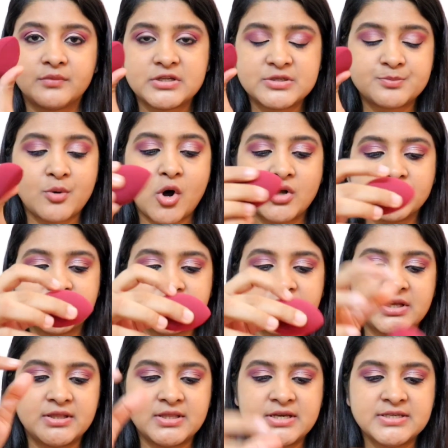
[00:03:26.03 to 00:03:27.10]
sponge
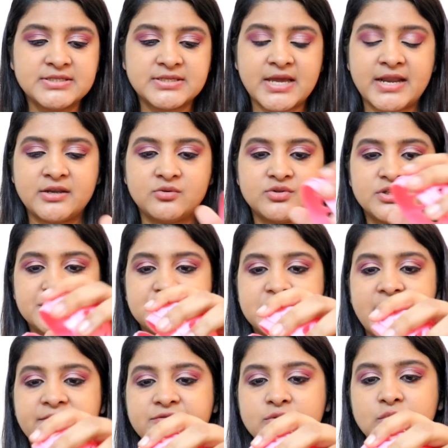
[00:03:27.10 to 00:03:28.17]
in this, and you just
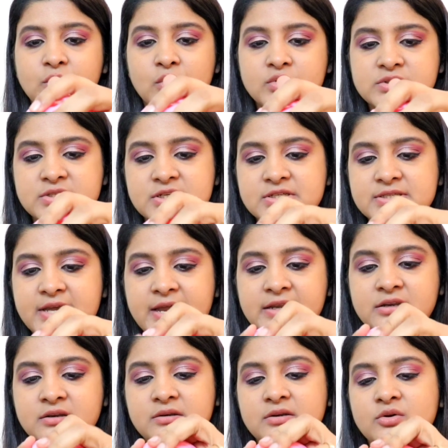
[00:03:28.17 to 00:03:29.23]
have to close this,
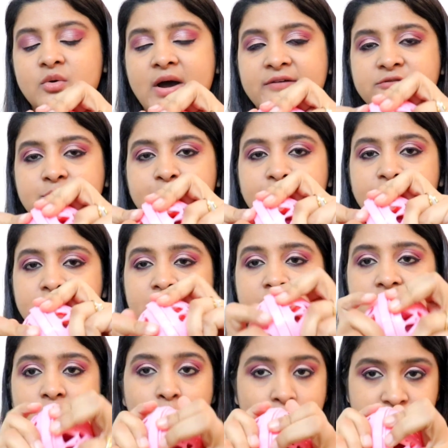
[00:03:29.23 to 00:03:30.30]
and you have to put it
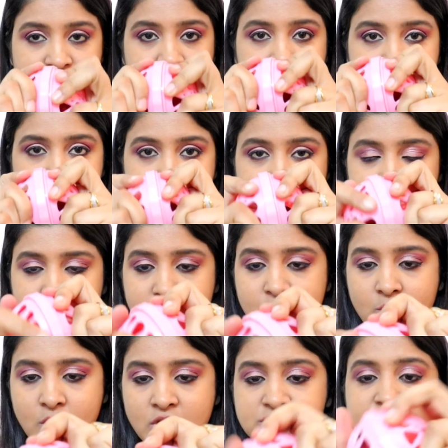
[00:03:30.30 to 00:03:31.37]
in a washing machine for a
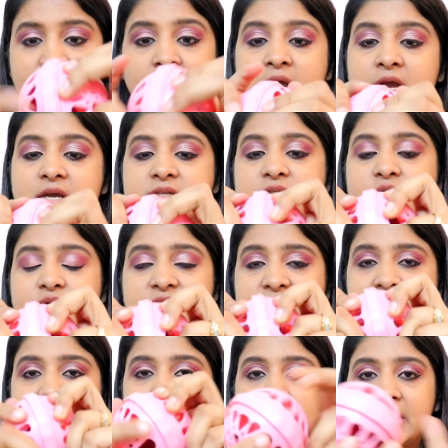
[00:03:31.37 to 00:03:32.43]
wash. So
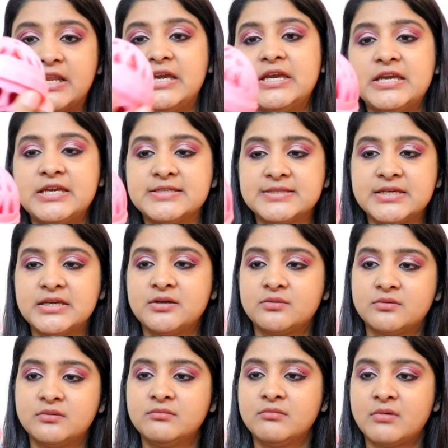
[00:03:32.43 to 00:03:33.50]
this is very easy.
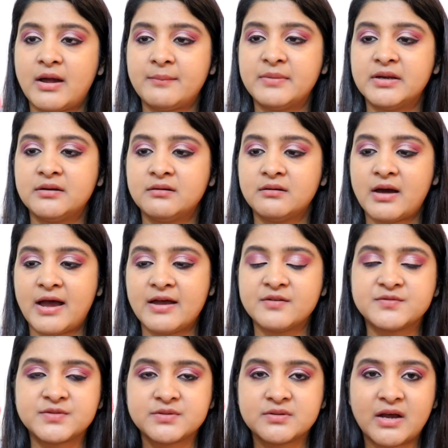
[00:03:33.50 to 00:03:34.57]
I mean,
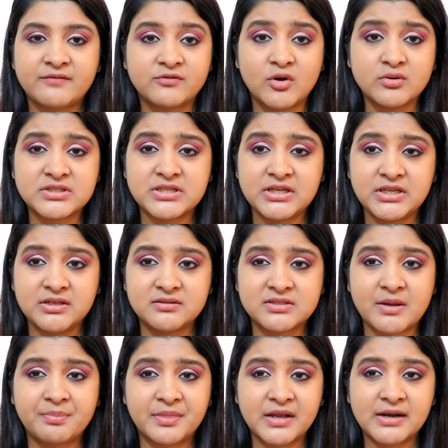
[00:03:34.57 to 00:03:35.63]
I've not seen
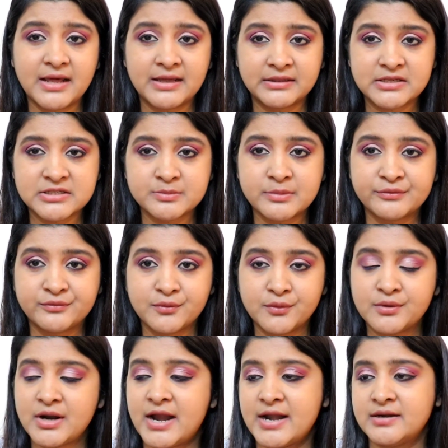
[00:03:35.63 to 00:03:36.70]
something like this
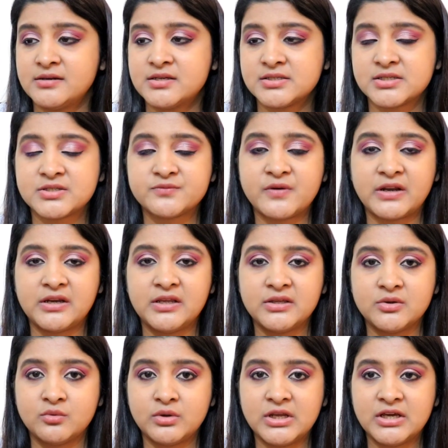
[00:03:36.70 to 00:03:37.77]
before, and this is very
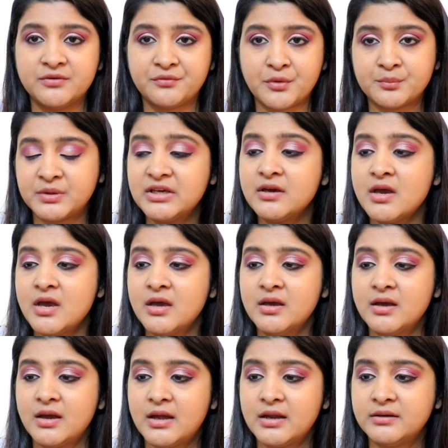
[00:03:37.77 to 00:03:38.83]
unique for me.
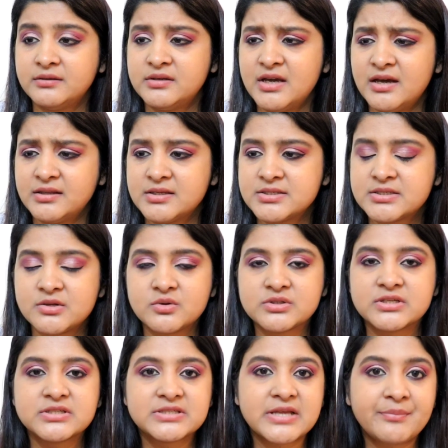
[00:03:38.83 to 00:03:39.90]
And yeah, this
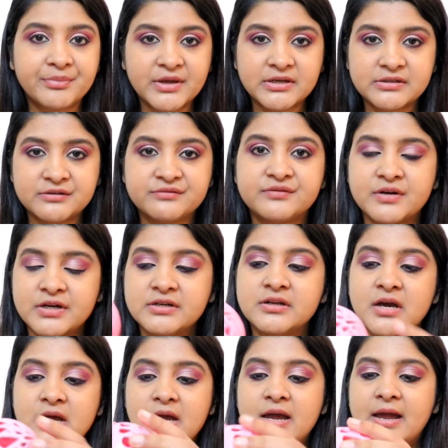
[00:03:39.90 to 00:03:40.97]
looks something different,
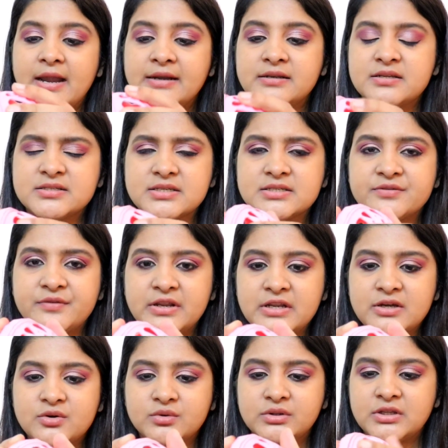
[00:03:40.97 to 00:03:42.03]
and this is a
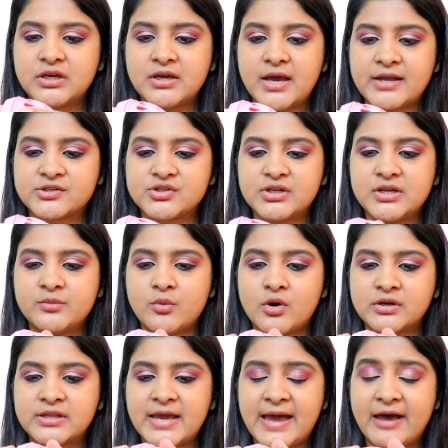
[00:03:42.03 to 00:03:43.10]
very good thing actually
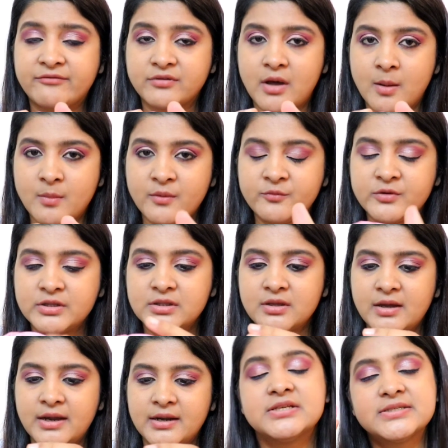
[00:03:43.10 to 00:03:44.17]
what they have come up
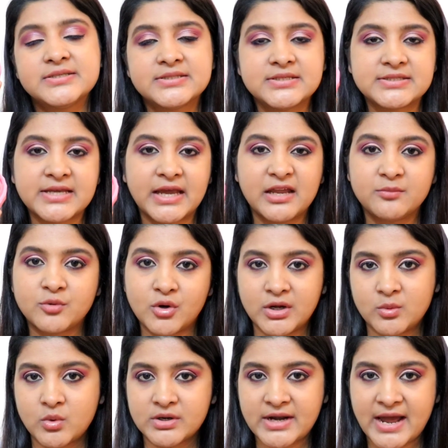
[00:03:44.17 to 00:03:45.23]
with. This is the second
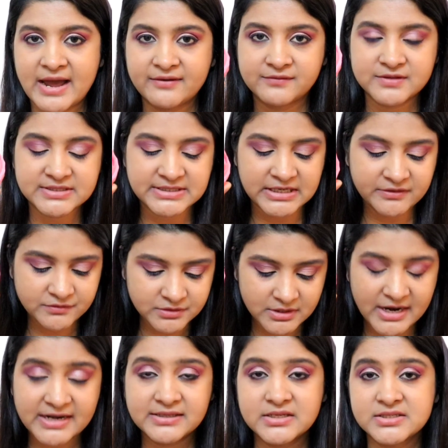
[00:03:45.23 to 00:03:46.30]
product what I have received,
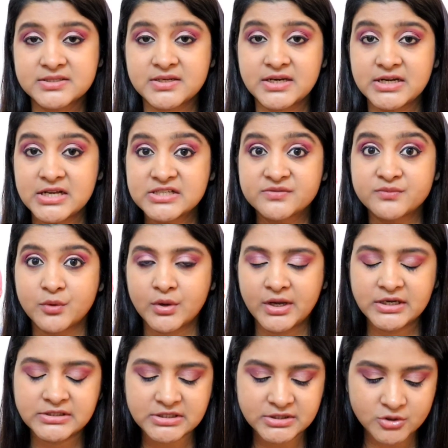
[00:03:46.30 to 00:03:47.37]
and this retails for
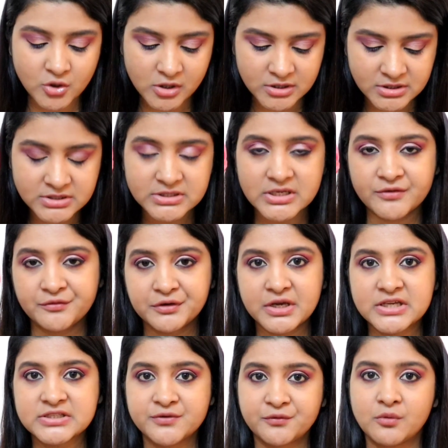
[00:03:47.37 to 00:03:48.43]
$18 if in
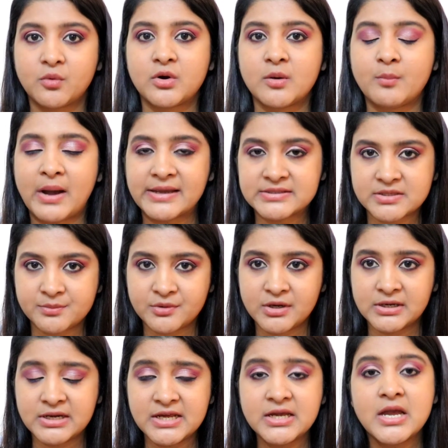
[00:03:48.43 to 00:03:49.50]
case if you want to buy
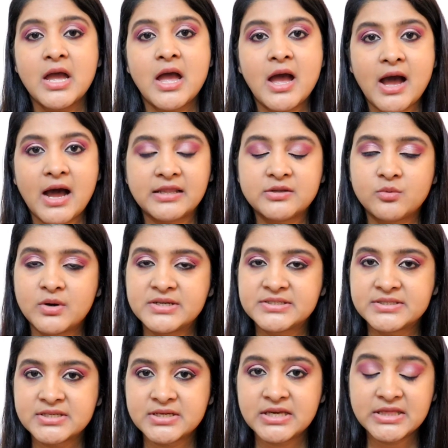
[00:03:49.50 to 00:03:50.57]
separately.
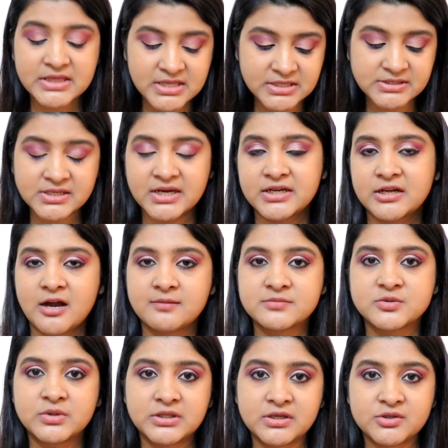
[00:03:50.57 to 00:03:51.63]
Otherwise in this it
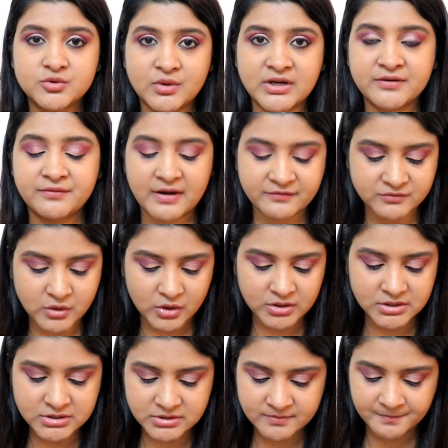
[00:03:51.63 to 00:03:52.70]
comes within
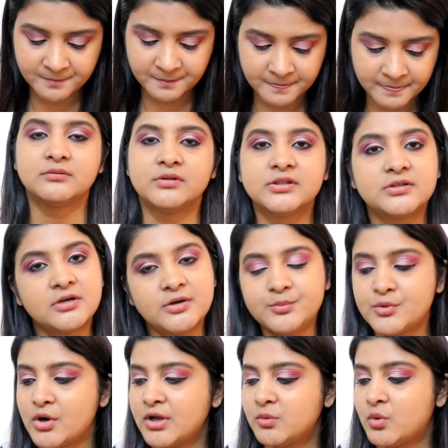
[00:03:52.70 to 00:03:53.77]
$25. The third
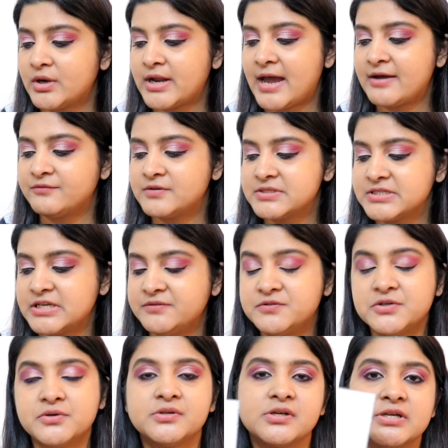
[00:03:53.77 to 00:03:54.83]
product what I have
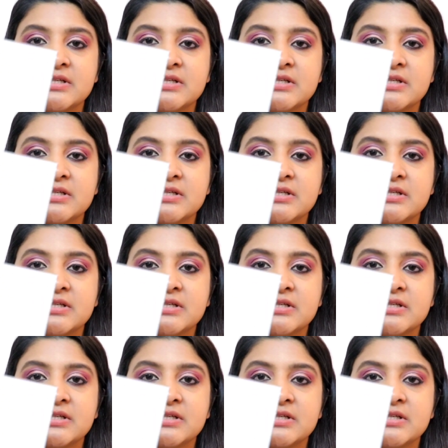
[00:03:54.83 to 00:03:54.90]
received here